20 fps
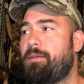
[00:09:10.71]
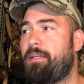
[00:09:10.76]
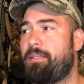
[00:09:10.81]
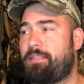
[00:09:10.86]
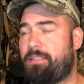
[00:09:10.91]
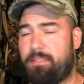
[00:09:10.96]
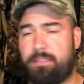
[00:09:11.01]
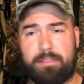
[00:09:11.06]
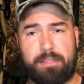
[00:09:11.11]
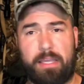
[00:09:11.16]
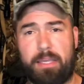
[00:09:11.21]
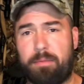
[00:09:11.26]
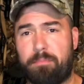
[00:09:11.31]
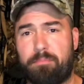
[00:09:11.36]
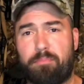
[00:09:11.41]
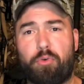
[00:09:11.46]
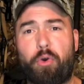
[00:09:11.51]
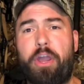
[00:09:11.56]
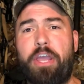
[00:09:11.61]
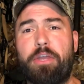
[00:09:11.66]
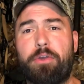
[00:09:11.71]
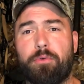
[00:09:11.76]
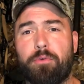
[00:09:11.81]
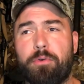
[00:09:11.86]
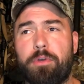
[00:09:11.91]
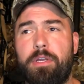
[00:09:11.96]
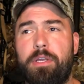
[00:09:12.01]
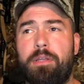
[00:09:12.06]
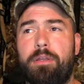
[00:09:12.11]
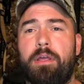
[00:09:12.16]
It's like bright
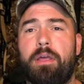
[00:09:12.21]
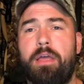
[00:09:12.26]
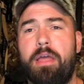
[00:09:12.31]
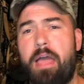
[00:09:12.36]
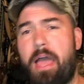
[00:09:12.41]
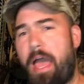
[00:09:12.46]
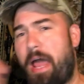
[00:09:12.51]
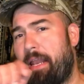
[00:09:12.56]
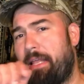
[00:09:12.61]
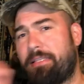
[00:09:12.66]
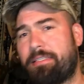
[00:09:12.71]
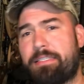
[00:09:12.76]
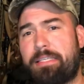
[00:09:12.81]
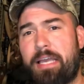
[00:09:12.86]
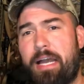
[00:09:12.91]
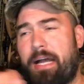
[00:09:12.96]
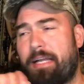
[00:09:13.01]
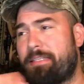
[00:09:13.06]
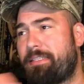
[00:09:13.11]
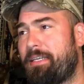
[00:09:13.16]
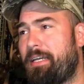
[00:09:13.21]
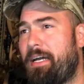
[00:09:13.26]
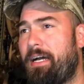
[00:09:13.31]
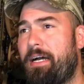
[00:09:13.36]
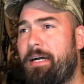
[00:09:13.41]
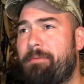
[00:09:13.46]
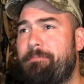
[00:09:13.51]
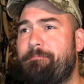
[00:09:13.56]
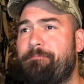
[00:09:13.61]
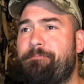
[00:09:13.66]
green, and it's got
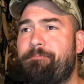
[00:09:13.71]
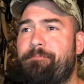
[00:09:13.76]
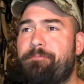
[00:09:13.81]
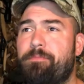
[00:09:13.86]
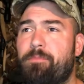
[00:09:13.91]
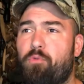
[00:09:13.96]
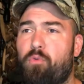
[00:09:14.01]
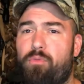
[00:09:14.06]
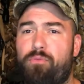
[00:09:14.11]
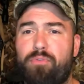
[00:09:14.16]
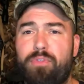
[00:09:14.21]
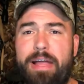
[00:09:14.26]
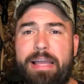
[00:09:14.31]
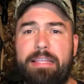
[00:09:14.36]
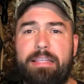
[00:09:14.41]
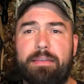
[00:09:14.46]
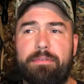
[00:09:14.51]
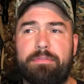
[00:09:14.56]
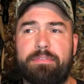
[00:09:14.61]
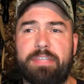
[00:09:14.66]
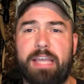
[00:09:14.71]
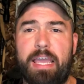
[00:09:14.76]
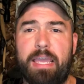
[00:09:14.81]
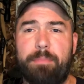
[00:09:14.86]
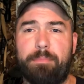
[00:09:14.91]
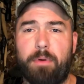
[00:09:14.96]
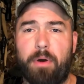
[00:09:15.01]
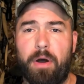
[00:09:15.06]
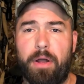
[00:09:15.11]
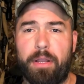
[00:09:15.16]
reflective
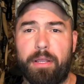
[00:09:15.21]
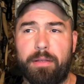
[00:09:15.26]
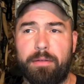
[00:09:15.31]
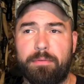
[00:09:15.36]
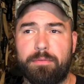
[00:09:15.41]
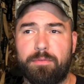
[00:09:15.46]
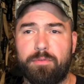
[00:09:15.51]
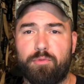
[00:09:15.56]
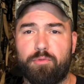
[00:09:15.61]
tape on it.